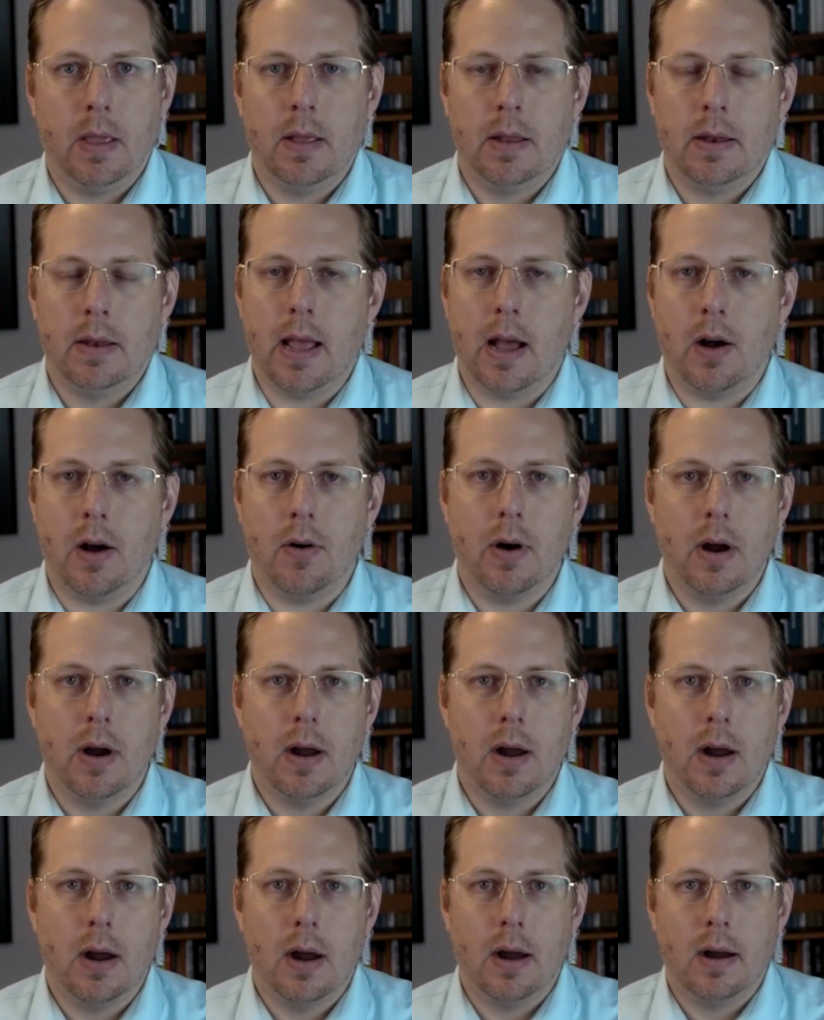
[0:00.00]
Now,
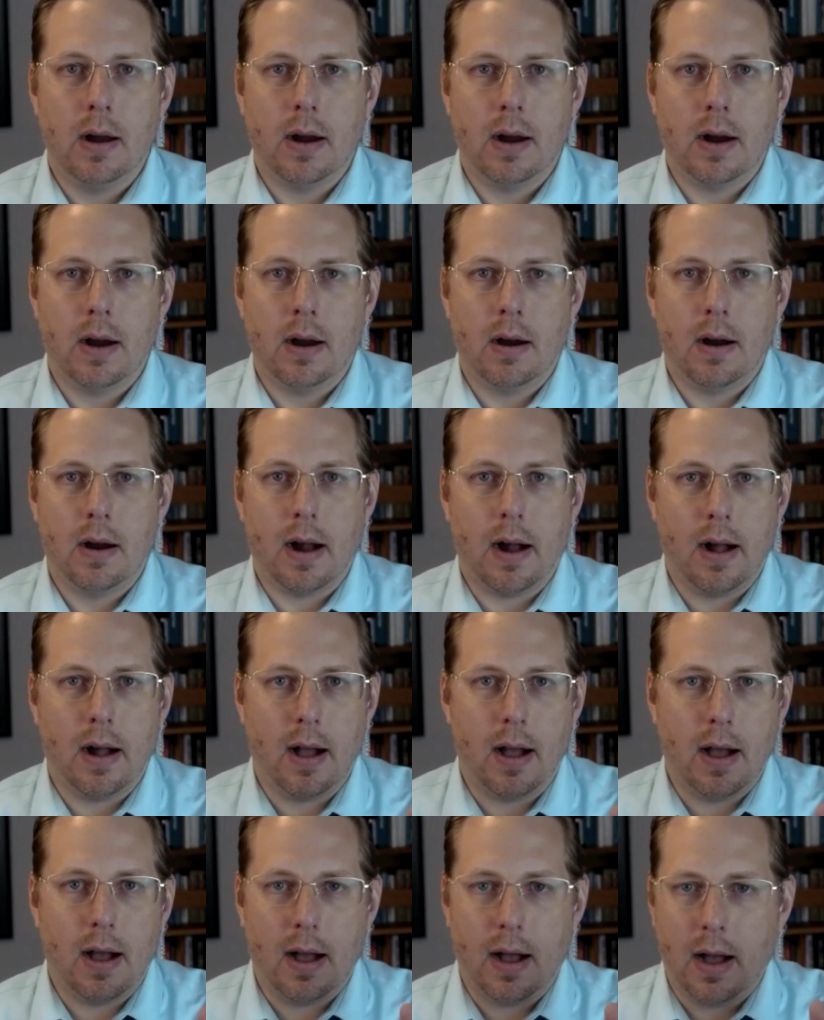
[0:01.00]

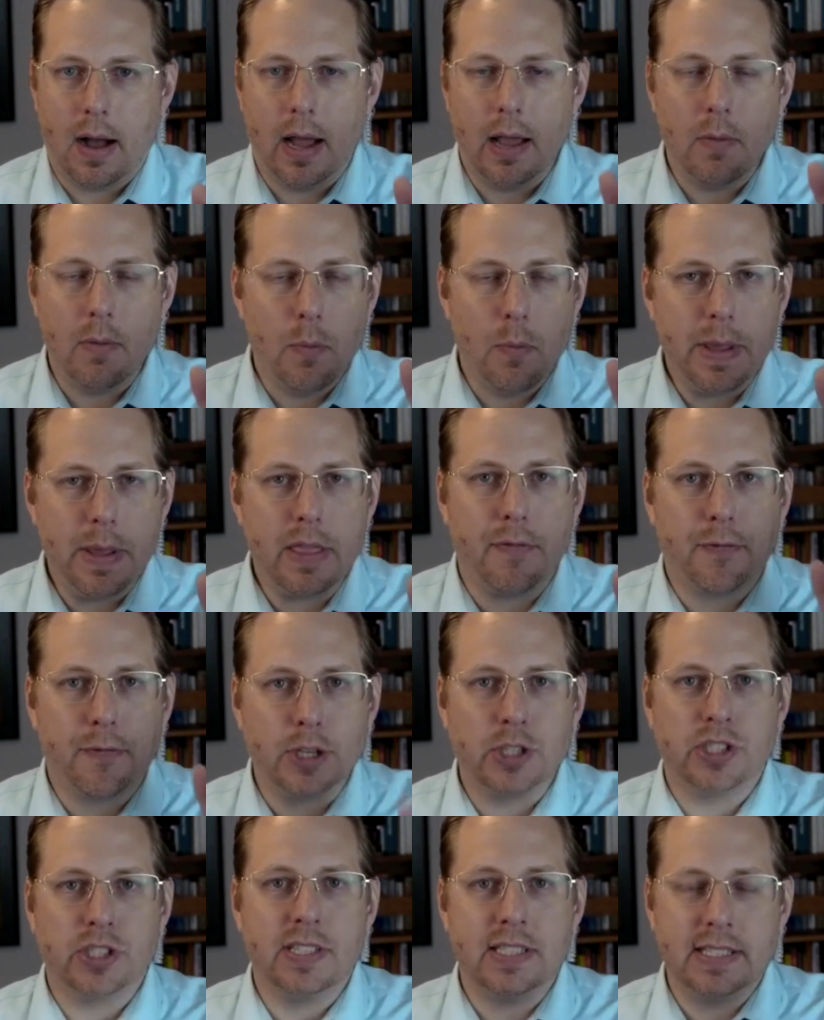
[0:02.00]
I will be the
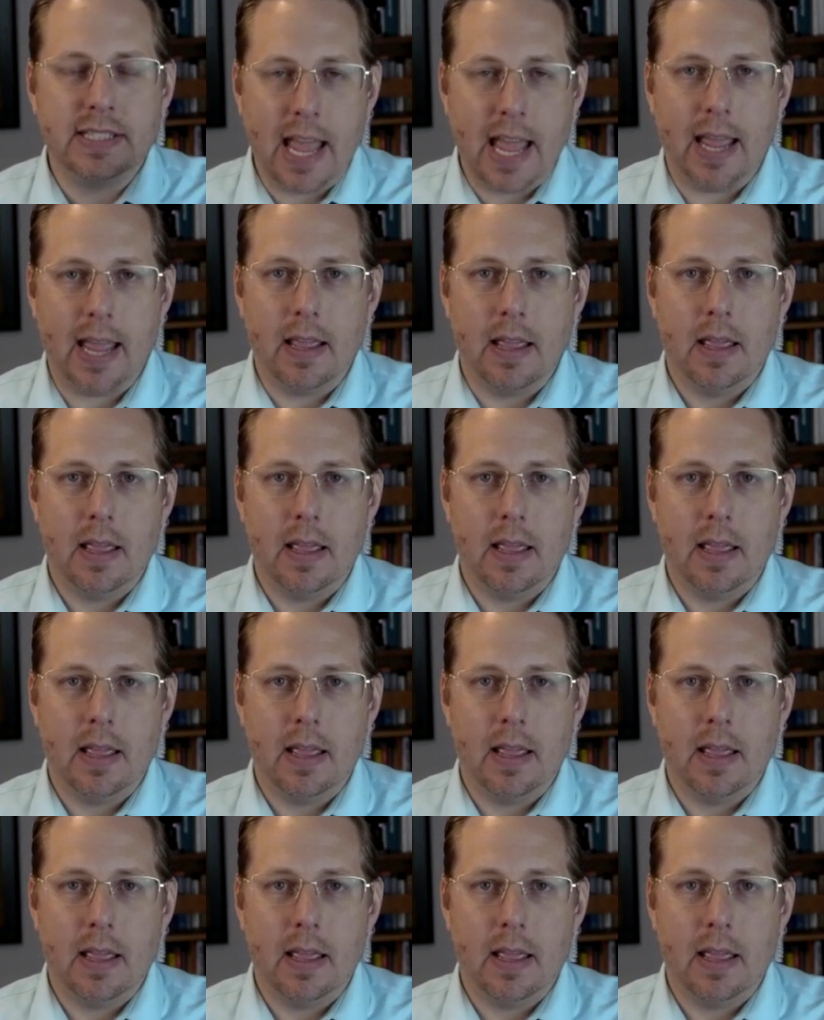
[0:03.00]
first to say,